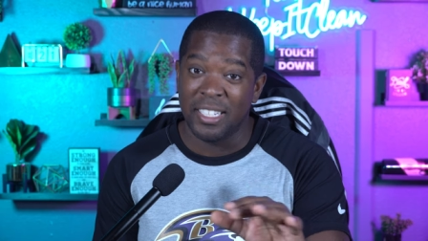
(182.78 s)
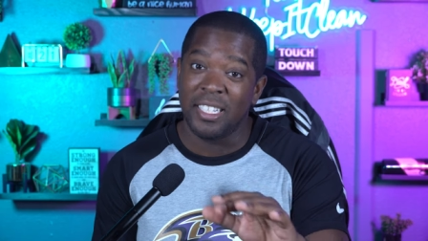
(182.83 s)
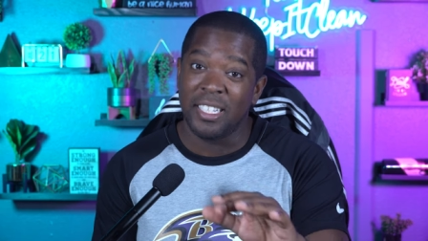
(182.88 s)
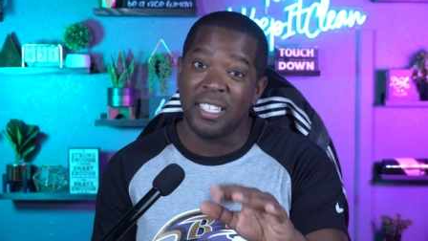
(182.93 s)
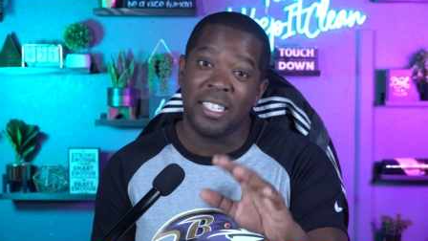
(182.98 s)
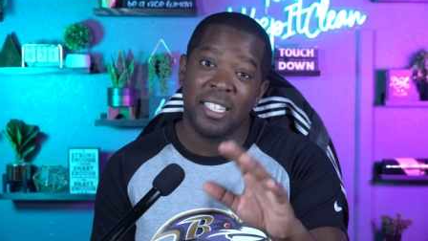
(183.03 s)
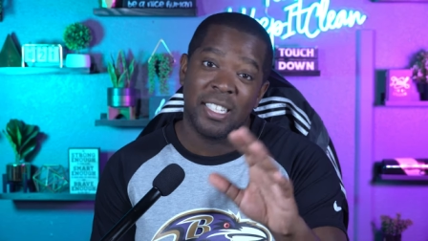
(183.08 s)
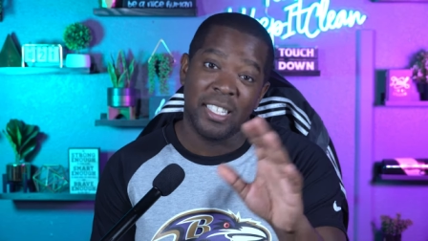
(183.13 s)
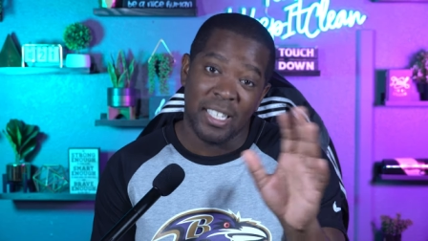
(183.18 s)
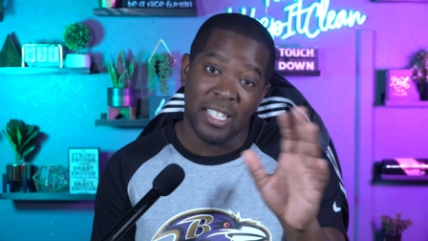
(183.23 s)
the,
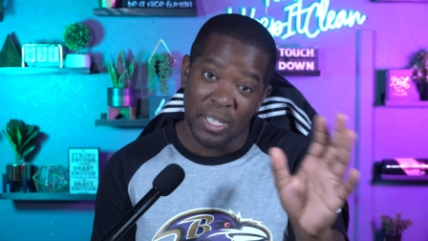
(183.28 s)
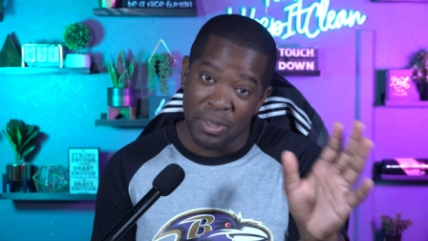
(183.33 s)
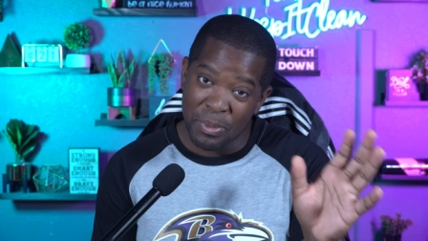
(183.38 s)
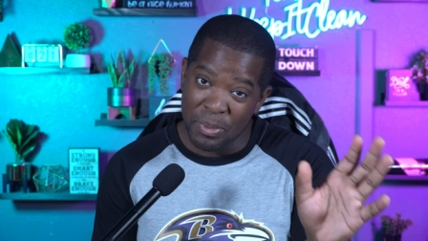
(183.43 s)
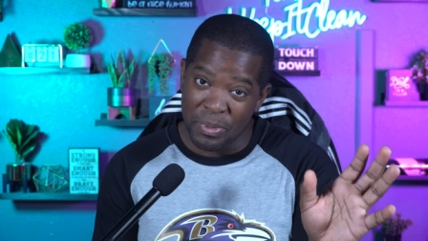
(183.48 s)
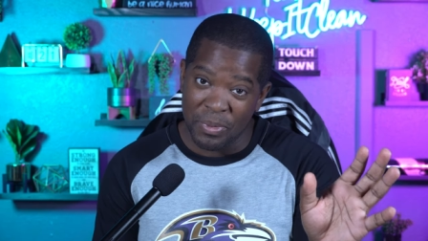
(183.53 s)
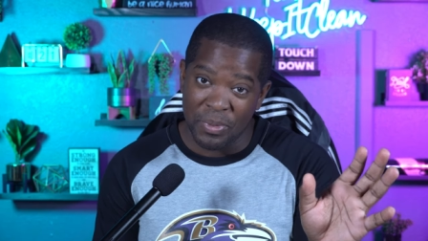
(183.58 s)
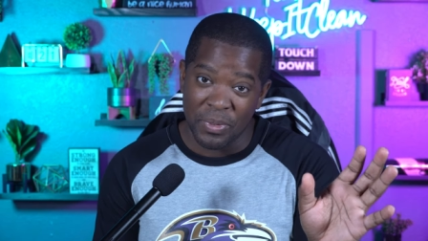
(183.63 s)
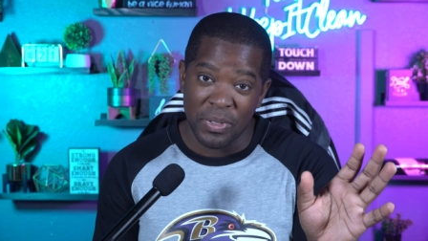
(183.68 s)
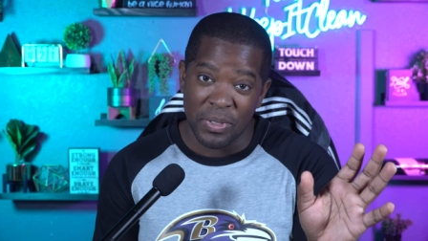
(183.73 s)
and the year
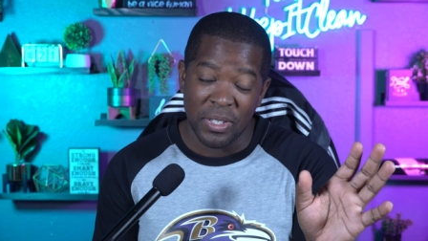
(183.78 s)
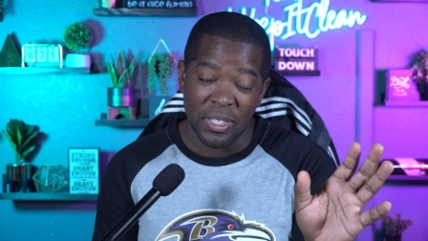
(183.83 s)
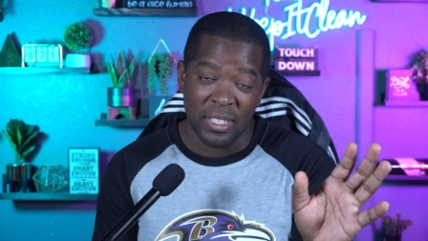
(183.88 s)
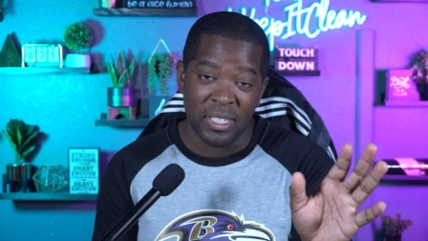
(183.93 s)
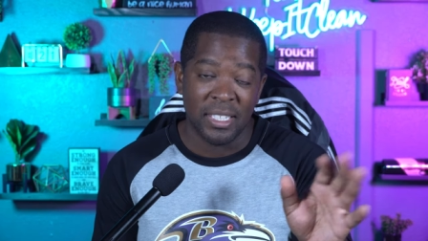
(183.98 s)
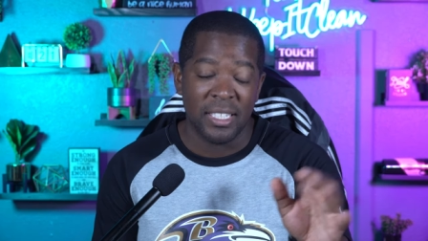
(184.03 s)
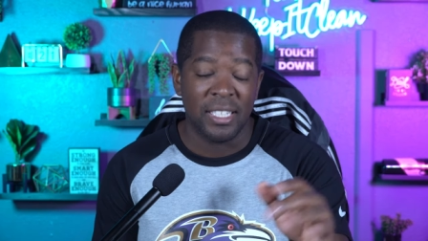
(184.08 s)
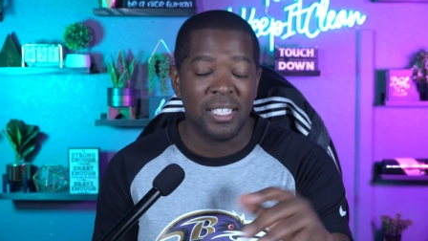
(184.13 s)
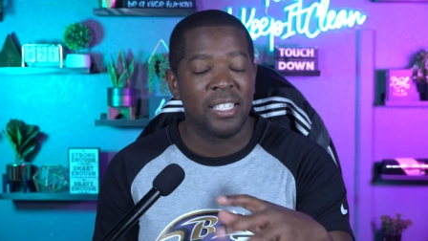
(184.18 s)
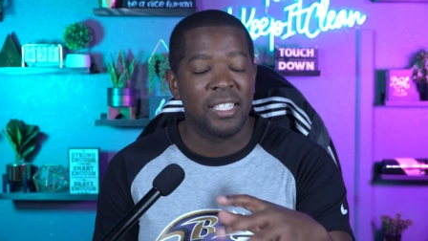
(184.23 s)
before,
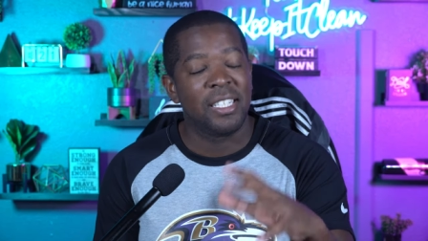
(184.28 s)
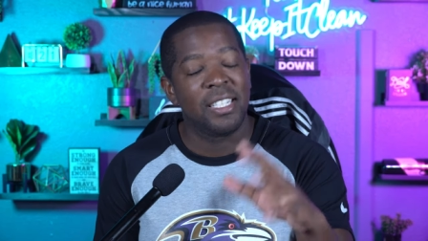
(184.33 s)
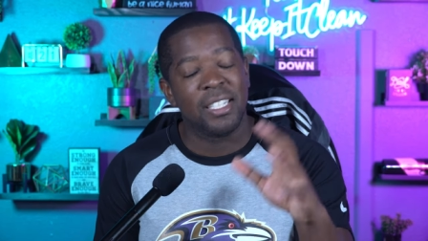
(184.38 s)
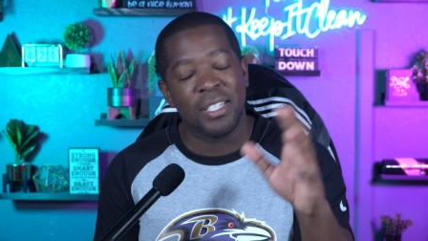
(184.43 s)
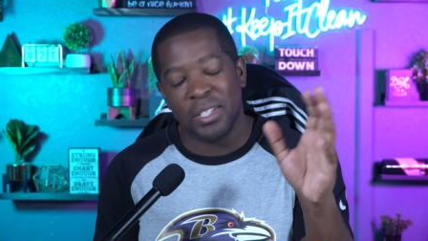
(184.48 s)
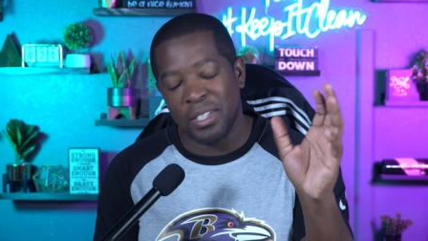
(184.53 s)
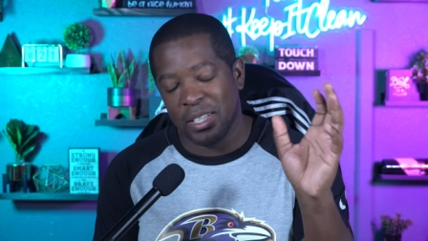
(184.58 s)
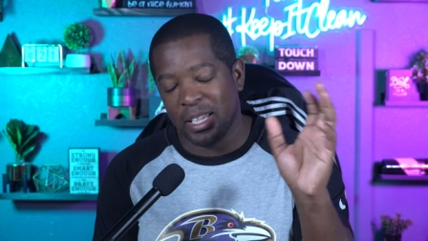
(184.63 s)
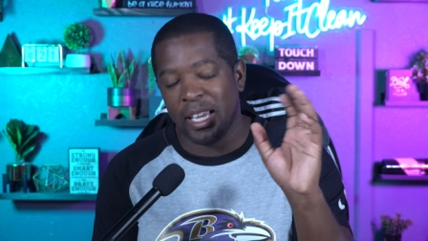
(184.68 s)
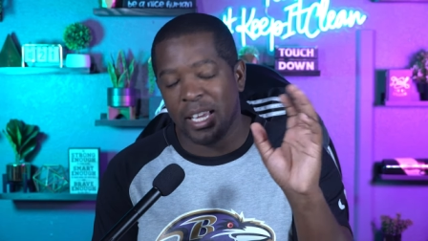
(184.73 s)
and the
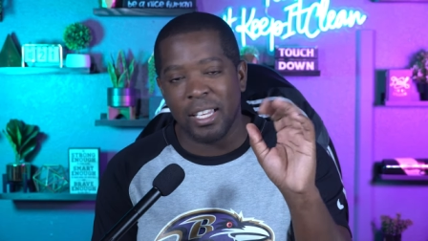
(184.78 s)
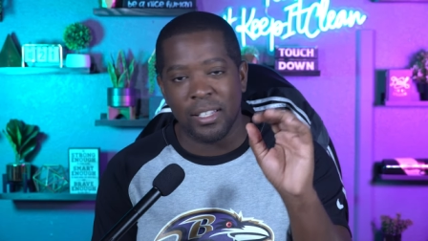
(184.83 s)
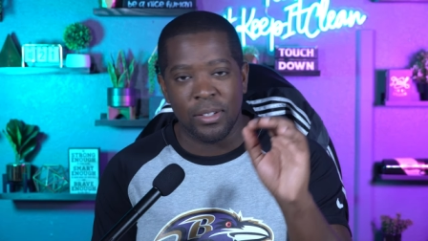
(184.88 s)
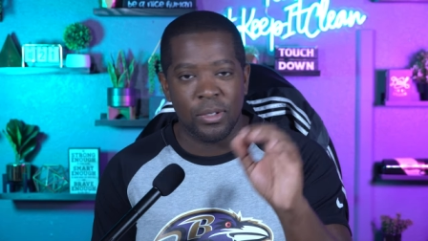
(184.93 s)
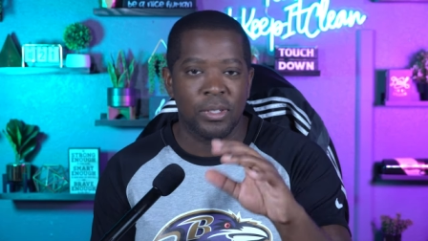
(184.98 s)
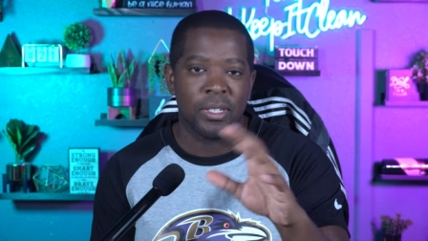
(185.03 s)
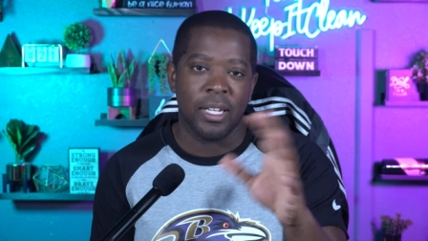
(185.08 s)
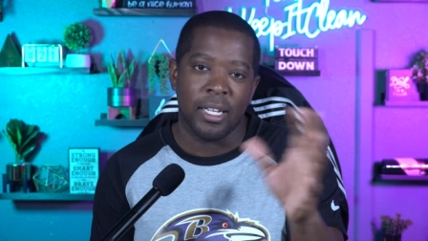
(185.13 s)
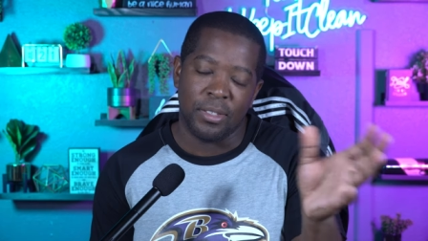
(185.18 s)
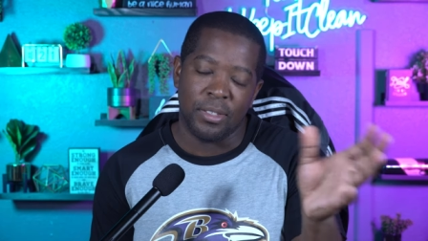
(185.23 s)
year, like,
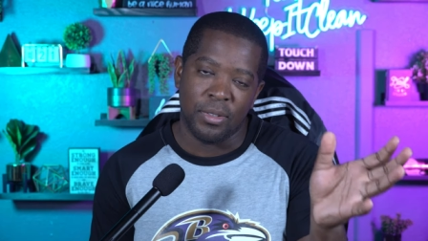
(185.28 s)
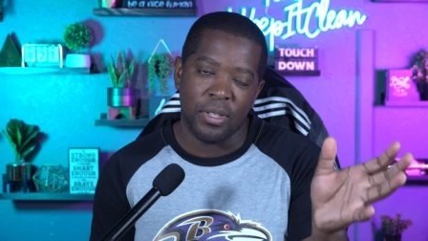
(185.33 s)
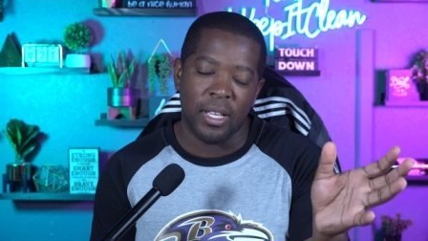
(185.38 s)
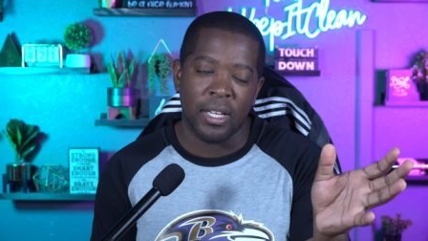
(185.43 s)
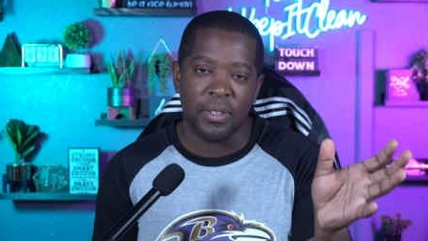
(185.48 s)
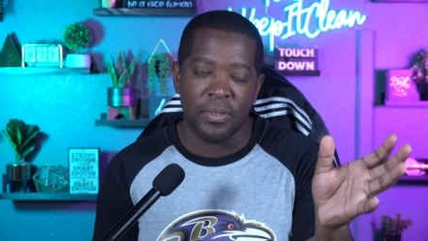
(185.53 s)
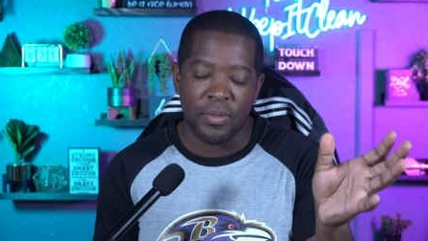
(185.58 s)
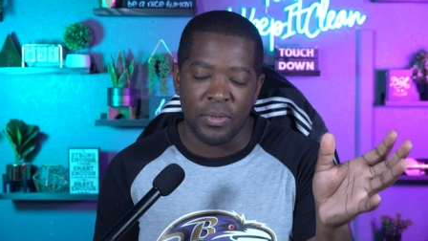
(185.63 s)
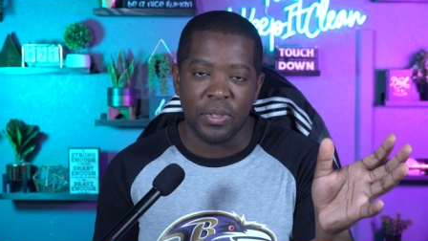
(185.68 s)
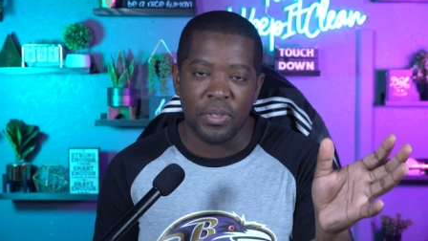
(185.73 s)
well, not two
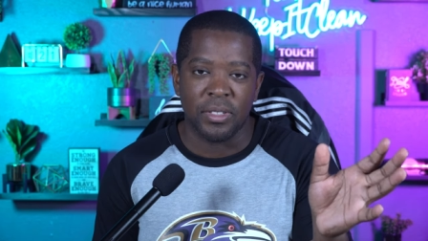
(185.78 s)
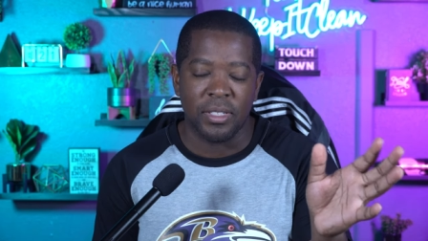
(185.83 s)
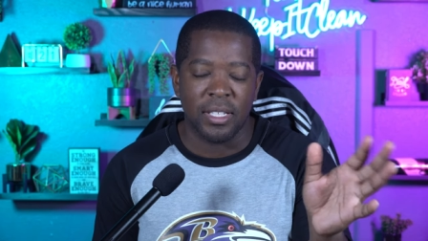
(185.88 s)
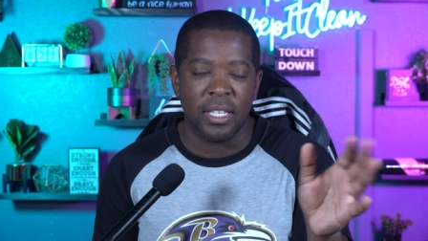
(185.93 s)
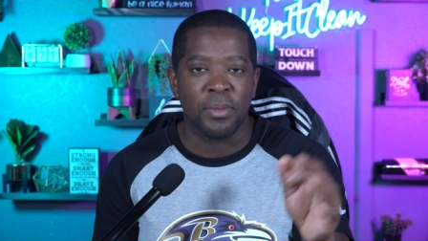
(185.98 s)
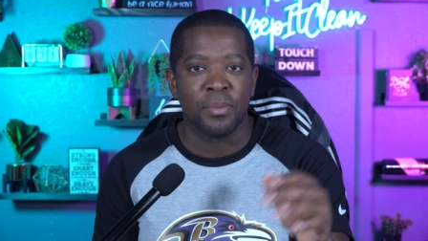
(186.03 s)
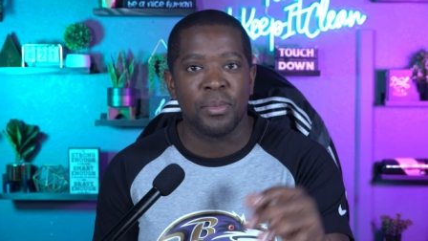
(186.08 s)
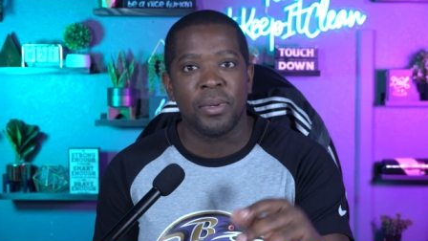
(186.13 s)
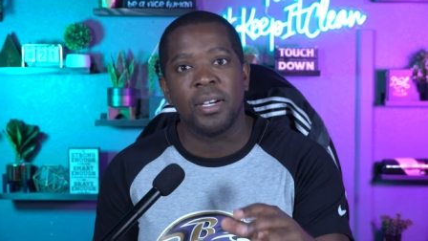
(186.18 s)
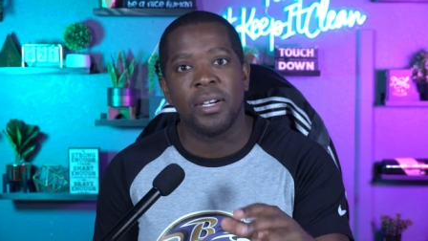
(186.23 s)
thousand
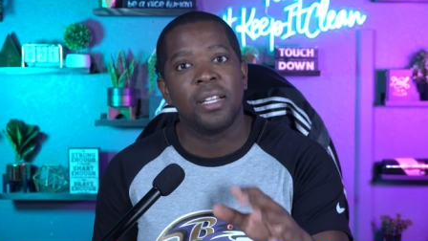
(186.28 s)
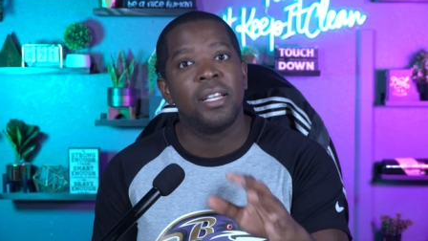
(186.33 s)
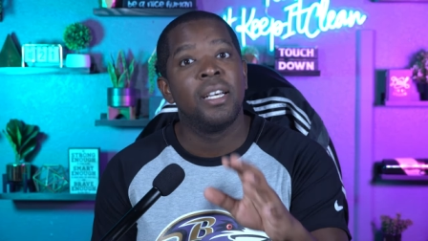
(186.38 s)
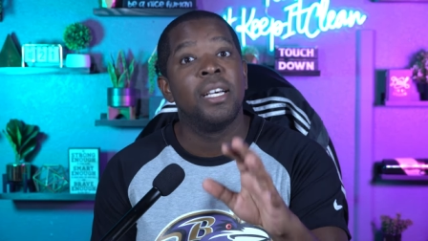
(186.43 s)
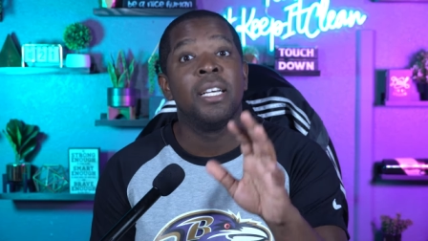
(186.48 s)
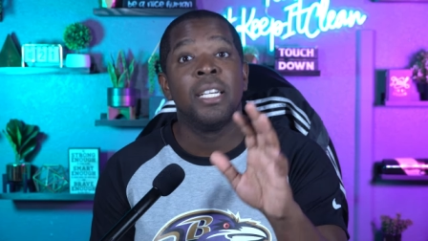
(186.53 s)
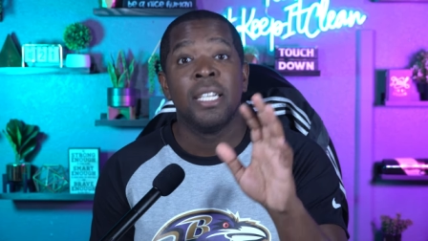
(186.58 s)
fourteen, but